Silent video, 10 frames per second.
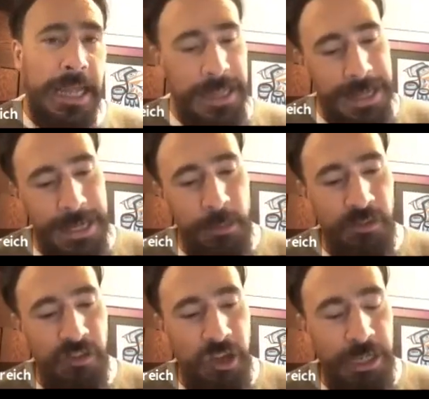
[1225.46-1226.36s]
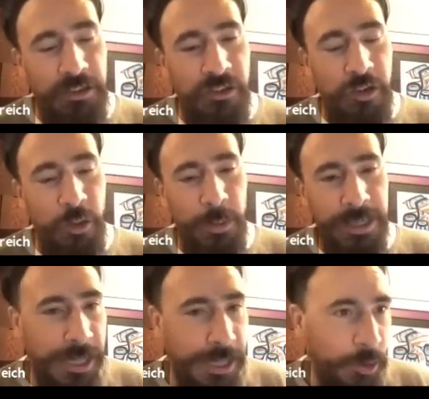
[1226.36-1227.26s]
Then it was changed to what
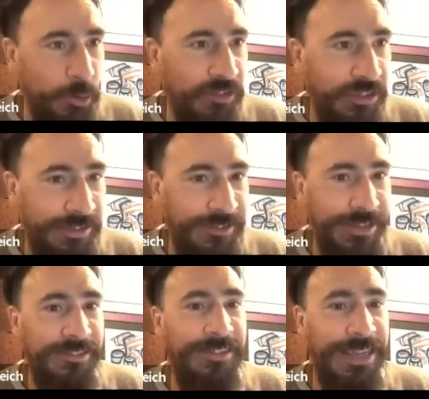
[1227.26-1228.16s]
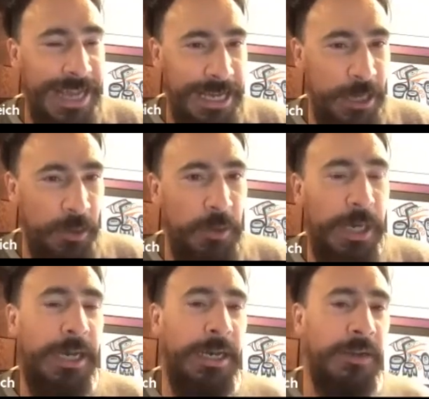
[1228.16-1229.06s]
the diagnosis is now
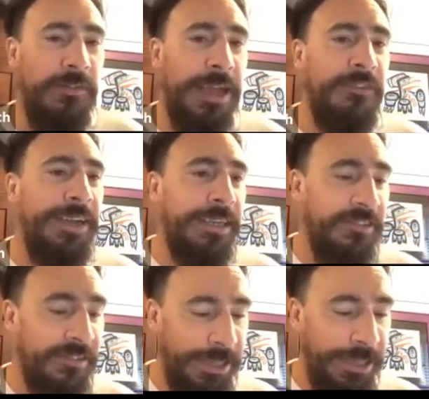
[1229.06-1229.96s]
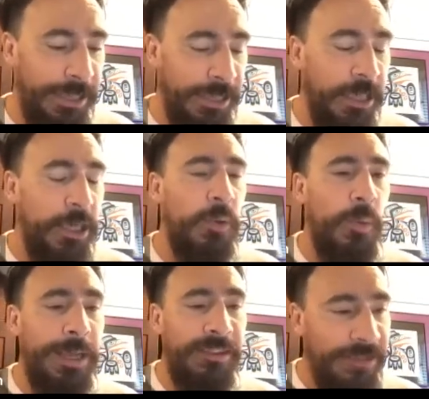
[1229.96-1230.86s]
of FASD
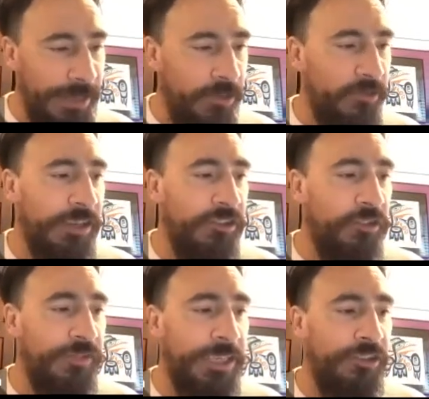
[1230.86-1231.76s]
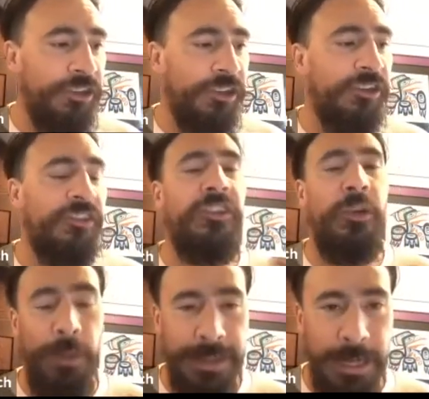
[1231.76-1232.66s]
with sentinel facial features
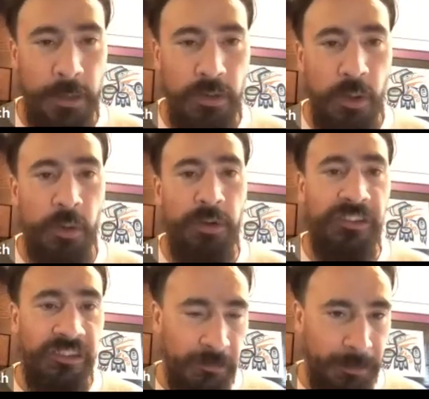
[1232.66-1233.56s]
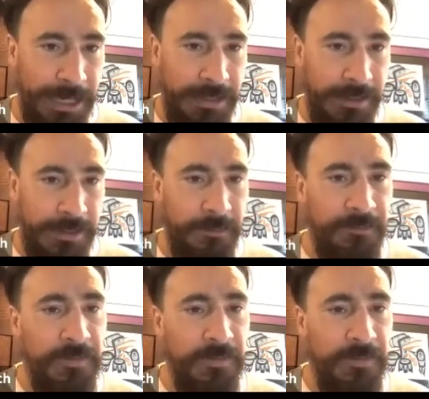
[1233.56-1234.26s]
without or suspected.